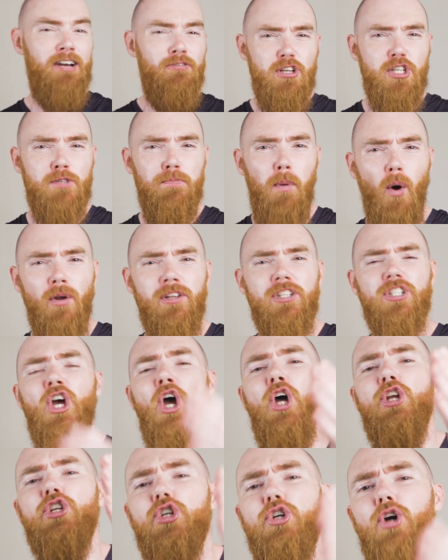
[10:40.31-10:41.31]
in response
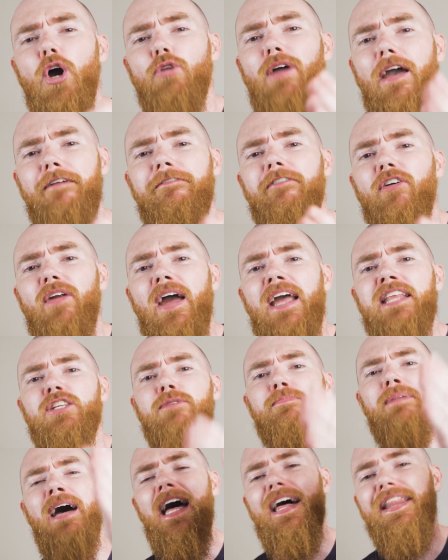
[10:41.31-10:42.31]
to a
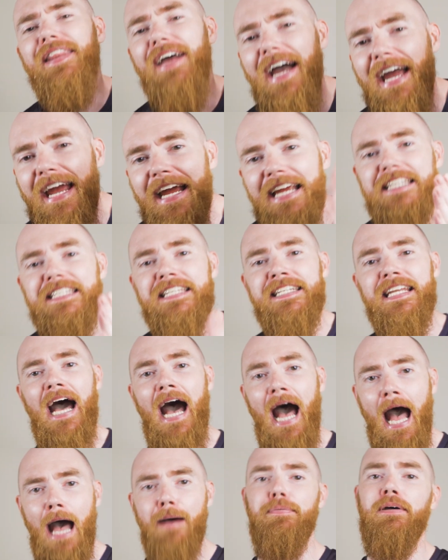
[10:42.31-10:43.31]
referendum that isn't
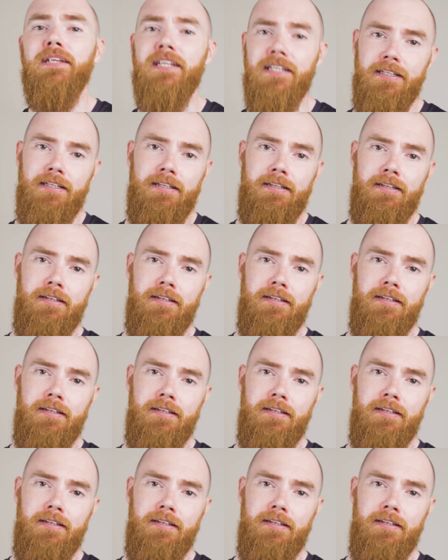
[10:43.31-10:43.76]
happening.